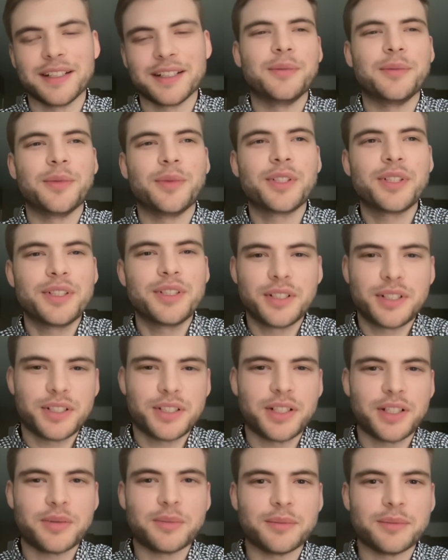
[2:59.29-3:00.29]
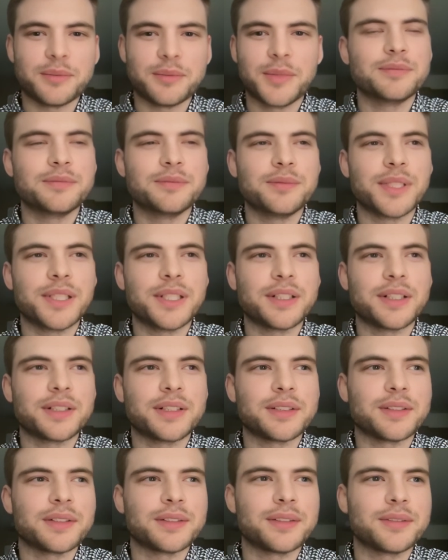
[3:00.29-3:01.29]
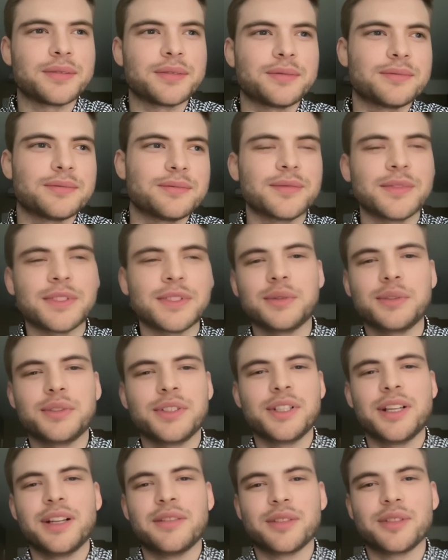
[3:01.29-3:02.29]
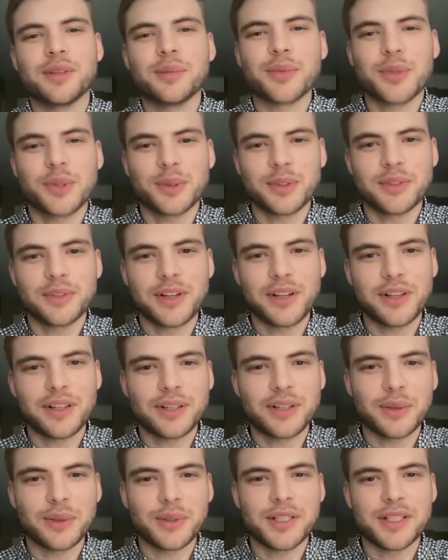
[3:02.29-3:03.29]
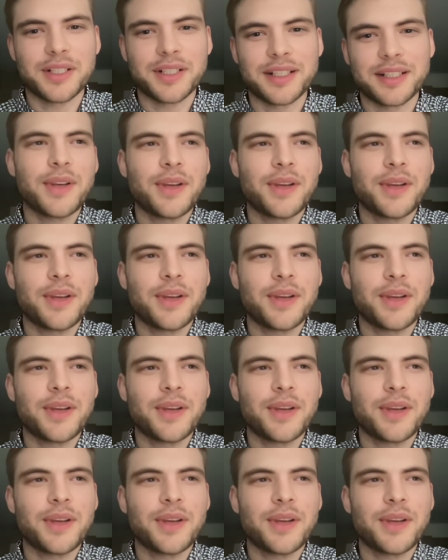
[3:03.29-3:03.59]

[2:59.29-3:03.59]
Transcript: which is a shame because you have some sort of continuity.